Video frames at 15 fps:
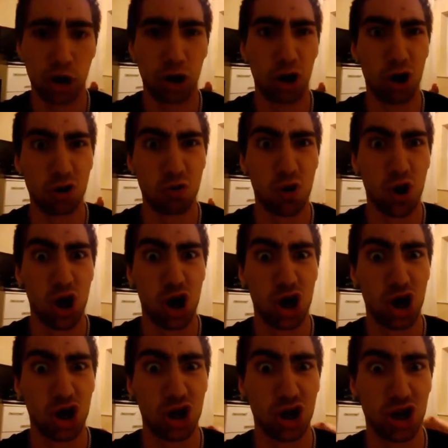
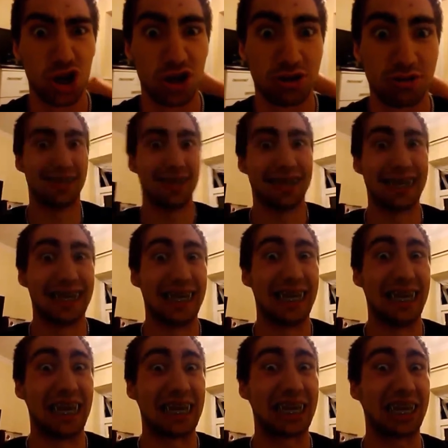Awkward.
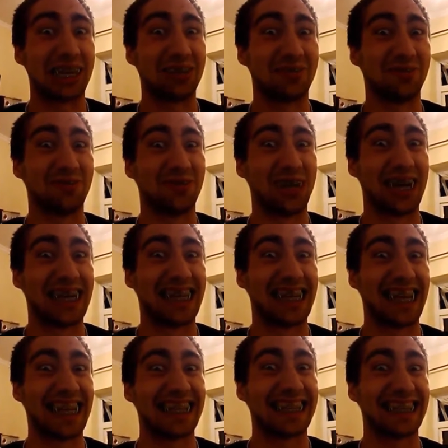Looking for
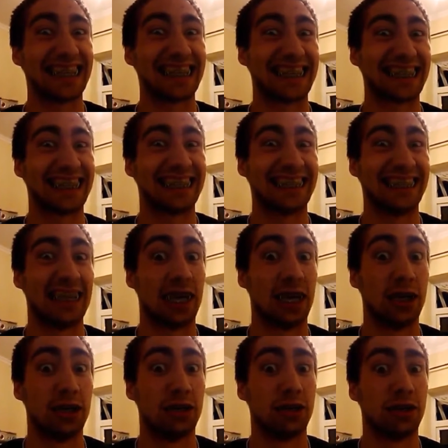this.
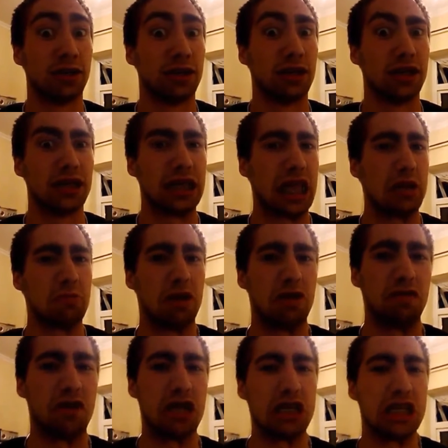Is that my
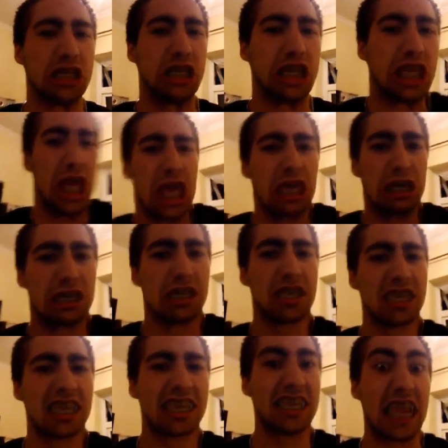voice?
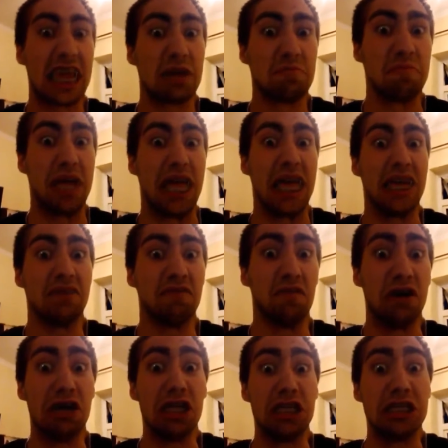Is that
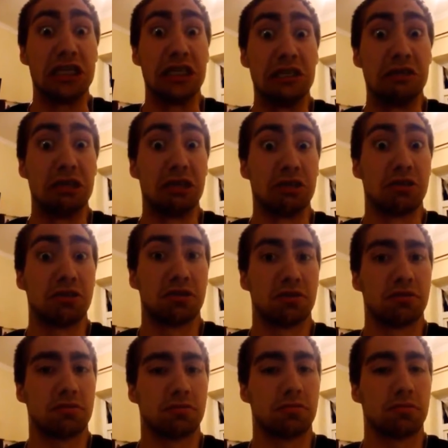my voice?
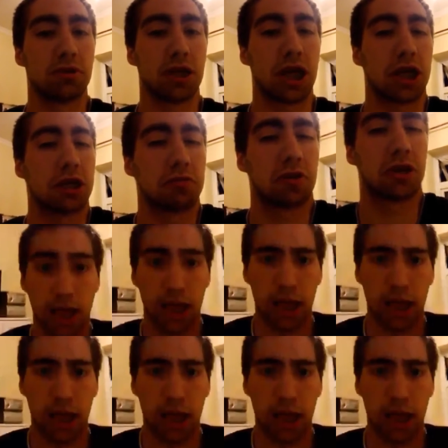Oh well